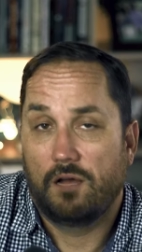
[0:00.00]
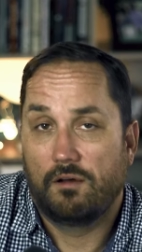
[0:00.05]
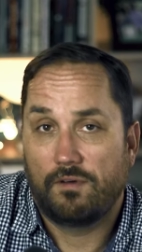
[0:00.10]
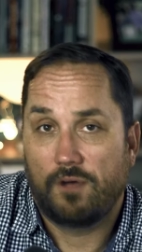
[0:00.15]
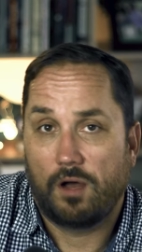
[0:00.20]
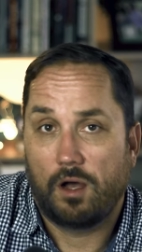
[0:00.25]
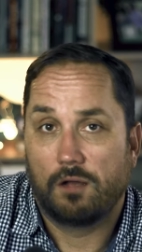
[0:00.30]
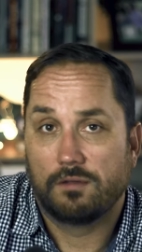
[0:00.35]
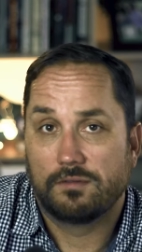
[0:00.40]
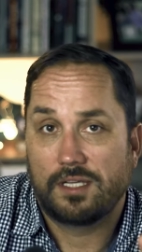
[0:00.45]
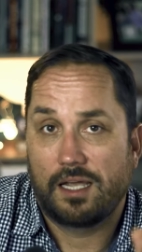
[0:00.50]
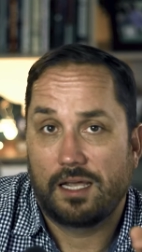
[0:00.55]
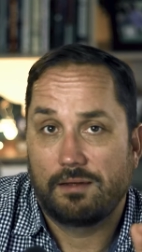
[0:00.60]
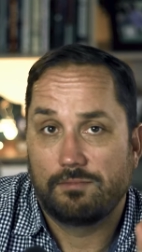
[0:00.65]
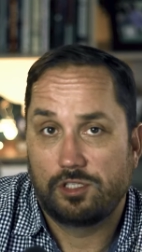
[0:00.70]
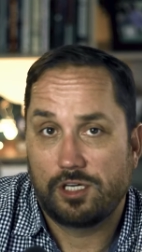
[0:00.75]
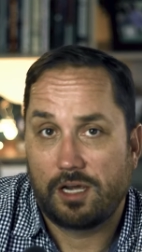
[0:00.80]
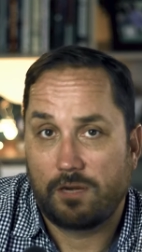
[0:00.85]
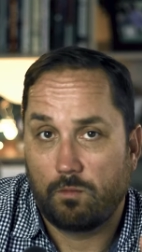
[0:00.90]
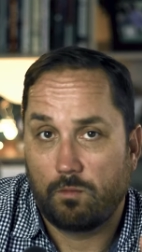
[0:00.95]
of all
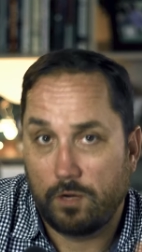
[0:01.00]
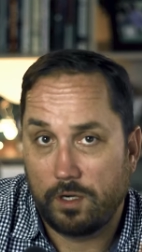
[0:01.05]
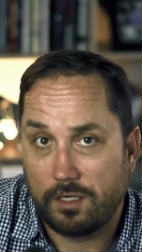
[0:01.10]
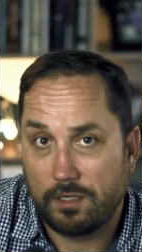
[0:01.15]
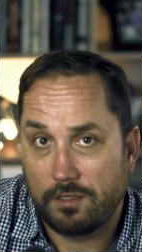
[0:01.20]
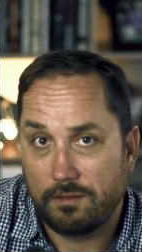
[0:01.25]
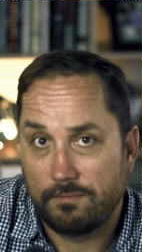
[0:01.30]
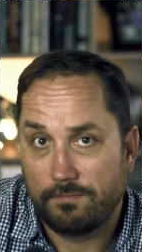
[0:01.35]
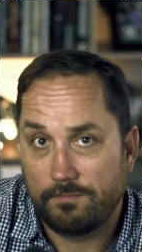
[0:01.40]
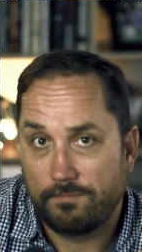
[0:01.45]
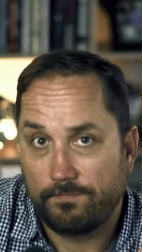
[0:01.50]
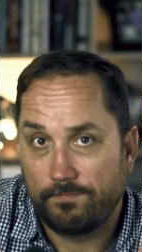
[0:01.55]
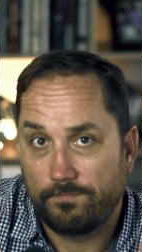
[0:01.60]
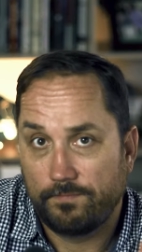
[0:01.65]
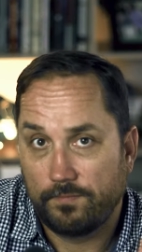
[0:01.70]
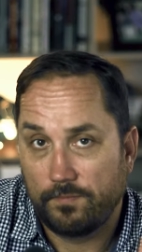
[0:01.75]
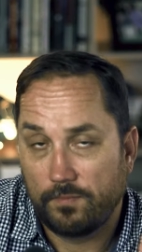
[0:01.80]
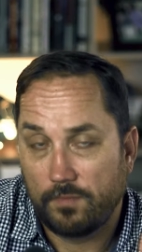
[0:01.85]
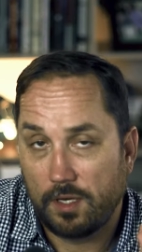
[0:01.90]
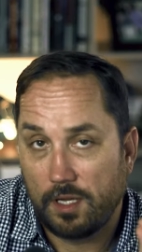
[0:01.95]
time, John Wooden.
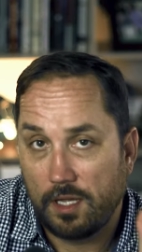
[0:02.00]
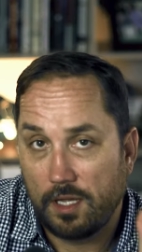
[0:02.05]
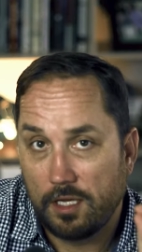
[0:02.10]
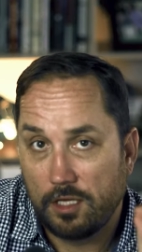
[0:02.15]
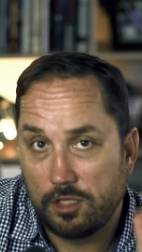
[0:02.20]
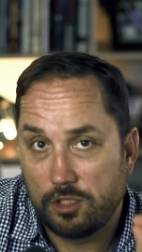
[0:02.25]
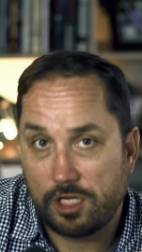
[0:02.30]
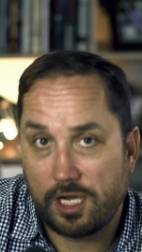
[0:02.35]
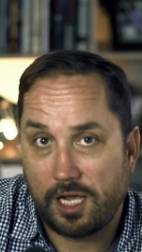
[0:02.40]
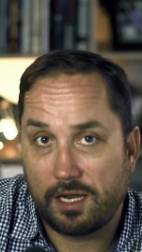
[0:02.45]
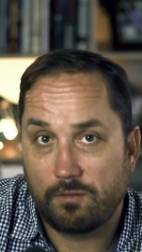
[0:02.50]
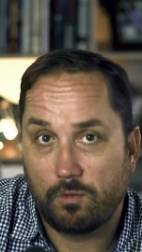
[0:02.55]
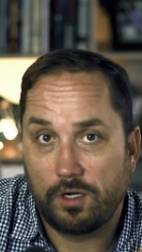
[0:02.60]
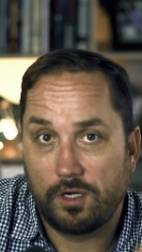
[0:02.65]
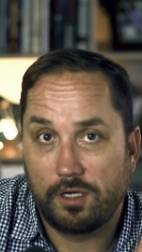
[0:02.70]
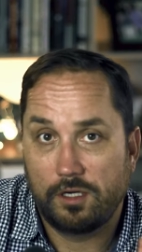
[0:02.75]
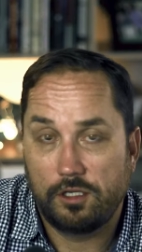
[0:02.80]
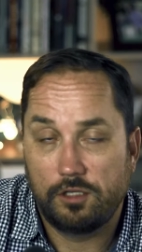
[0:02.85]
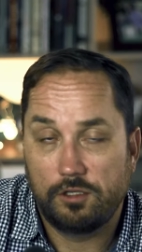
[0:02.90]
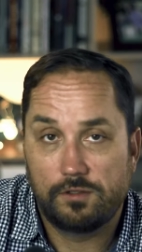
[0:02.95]
John
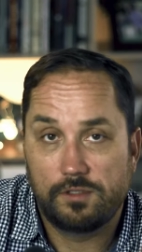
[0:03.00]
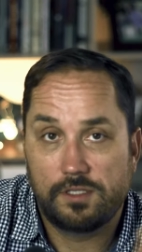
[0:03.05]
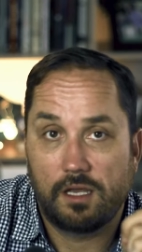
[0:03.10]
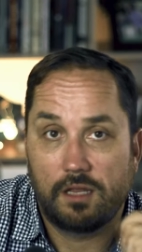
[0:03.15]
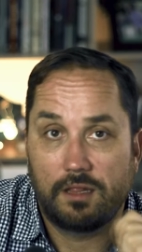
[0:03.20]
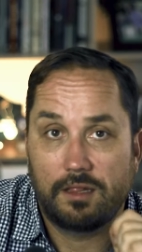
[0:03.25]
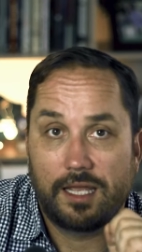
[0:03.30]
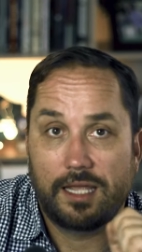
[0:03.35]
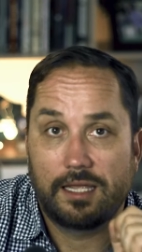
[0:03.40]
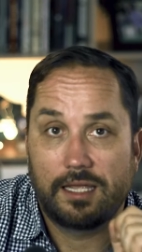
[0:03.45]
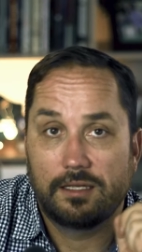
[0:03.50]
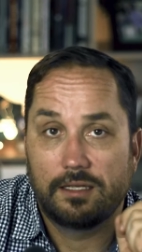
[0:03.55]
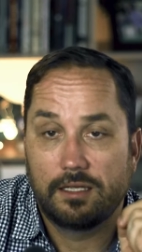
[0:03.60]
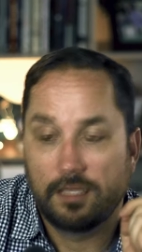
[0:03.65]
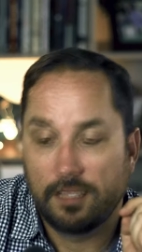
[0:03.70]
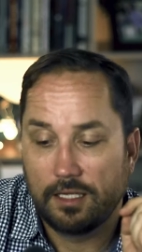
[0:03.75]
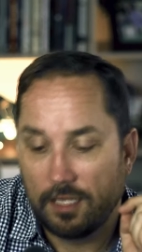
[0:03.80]
Wooden, UCLA,